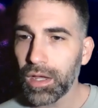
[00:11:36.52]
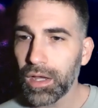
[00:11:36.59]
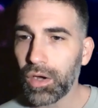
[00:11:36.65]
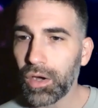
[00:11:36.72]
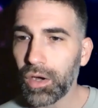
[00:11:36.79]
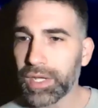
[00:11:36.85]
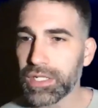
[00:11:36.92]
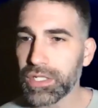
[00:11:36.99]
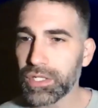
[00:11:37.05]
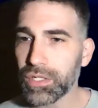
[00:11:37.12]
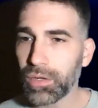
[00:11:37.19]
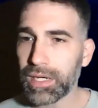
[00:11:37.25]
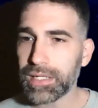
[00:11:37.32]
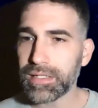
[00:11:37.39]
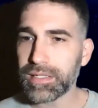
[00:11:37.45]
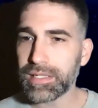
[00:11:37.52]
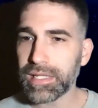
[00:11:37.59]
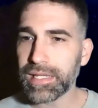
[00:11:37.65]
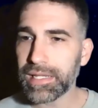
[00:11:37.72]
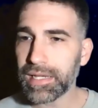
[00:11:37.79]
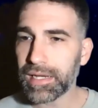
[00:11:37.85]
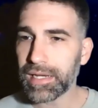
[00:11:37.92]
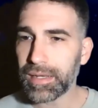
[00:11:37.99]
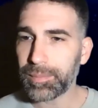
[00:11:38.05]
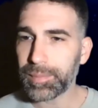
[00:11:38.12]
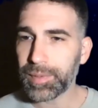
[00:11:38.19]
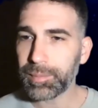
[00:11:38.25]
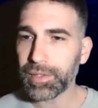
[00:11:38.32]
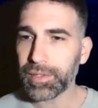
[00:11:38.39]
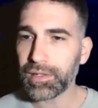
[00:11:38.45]
Okay, so I see
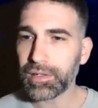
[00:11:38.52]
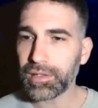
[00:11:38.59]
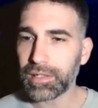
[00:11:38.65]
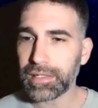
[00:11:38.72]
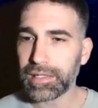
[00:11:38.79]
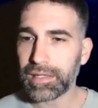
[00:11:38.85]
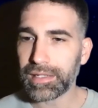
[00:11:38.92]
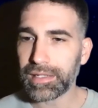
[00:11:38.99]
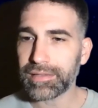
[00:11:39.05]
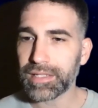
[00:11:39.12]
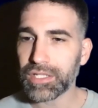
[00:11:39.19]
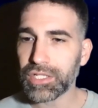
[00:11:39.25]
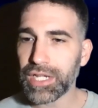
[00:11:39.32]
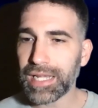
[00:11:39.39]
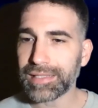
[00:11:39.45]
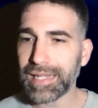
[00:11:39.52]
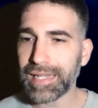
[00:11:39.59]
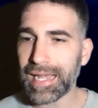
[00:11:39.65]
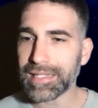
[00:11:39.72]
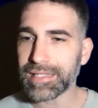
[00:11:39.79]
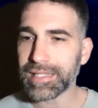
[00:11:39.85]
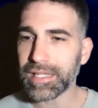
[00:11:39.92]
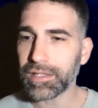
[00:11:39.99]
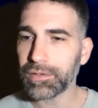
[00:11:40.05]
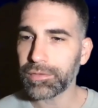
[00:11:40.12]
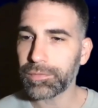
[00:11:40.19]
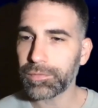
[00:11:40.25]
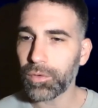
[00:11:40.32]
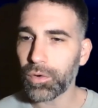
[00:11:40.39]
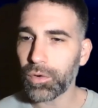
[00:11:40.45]
people in the chat asking
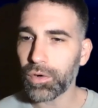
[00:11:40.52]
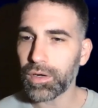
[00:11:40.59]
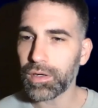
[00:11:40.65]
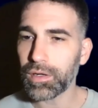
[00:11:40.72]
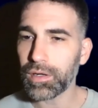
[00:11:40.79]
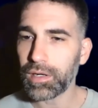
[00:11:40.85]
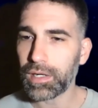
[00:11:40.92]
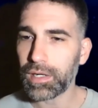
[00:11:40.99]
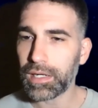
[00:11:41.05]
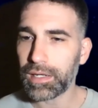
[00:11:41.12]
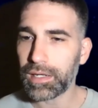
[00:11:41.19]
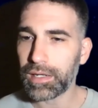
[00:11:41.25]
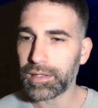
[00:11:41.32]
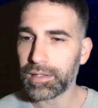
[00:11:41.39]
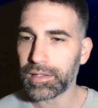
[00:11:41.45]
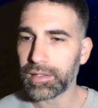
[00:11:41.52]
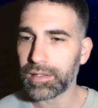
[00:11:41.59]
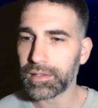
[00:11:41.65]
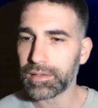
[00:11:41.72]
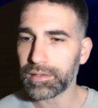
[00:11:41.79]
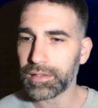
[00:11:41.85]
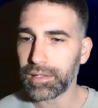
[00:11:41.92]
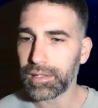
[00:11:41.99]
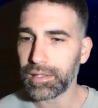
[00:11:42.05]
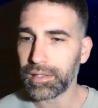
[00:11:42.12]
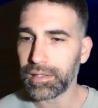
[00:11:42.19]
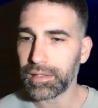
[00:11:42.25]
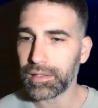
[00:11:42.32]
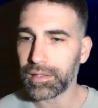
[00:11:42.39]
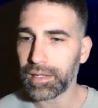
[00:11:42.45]
for a
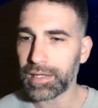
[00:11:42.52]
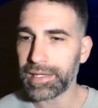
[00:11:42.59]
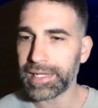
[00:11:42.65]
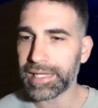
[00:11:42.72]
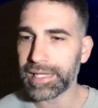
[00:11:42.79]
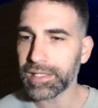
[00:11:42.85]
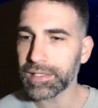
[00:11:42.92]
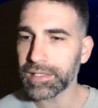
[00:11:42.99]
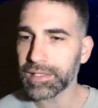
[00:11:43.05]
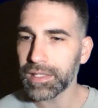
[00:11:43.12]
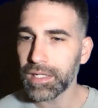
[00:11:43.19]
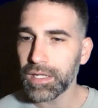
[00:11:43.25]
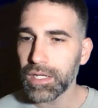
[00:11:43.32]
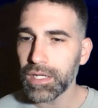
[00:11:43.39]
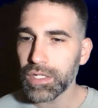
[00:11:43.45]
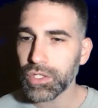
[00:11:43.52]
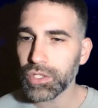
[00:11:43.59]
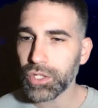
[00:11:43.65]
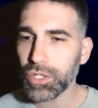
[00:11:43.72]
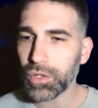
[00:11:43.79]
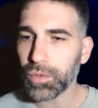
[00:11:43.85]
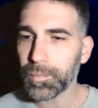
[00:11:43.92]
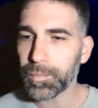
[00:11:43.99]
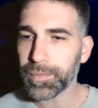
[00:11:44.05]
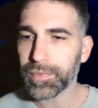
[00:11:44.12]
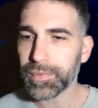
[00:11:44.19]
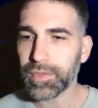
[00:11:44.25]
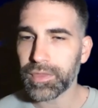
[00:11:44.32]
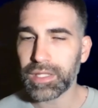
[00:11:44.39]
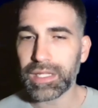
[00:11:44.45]
link. So
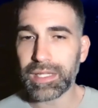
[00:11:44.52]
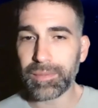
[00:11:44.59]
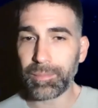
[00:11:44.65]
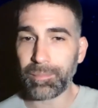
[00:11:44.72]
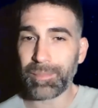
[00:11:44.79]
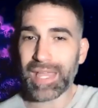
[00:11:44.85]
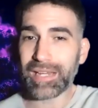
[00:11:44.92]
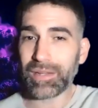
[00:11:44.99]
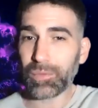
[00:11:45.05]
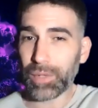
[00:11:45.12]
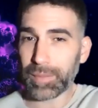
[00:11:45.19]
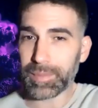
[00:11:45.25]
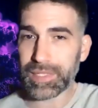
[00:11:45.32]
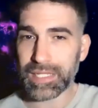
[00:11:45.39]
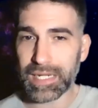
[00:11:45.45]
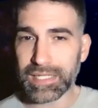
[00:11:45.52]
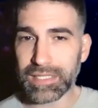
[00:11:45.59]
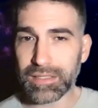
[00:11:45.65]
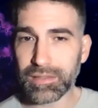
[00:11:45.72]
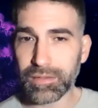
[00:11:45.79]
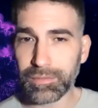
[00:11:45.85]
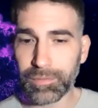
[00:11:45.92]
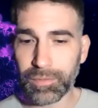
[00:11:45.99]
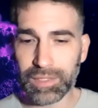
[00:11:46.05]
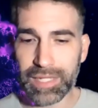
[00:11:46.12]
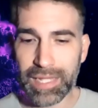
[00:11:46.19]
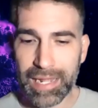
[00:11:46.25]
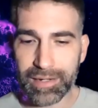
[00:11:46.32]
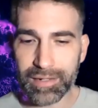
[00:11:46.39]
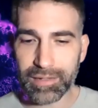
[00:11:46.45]
the main website for the
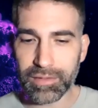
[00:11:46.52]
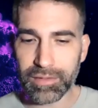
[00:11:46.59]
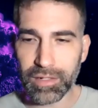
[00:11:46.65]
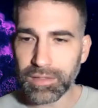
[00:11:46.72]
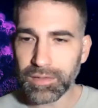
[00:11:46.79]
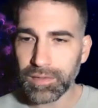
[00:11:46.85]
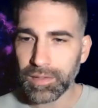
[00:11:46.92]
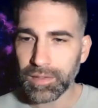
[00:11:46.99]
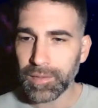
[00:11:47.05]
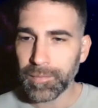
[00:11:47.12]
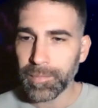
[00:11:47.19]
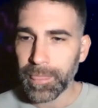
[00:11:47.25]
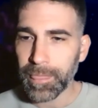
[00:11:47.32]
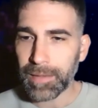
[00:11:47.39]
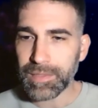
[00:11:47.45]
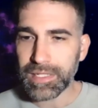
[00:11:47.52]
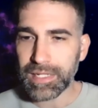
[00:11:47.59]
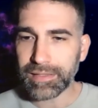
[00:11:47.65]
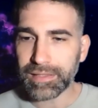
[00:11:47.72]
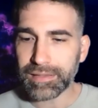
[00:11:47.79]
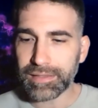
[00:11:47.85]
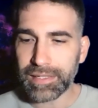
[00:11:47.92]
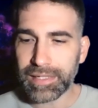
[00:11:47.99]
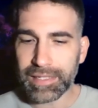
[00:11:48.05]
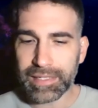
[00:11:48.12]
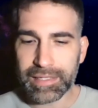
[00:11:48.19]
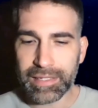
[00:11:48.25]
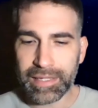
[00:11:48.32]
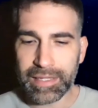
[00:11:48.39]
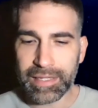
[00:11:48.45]
hackathon, I'm sending the link
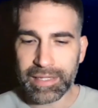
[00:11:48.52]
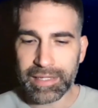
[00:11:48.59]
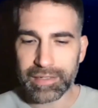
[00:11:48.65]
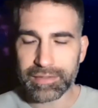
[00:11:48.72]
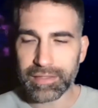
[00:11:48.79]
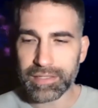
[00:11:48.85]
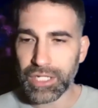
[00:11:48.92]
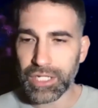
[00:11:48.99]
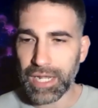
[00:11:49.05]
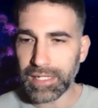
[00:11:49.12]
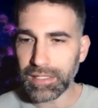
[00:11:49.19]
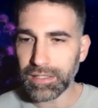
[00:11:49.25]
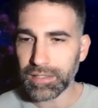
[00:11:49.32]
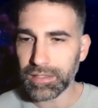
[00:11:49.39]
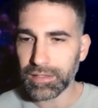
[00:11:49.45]
here in the chat.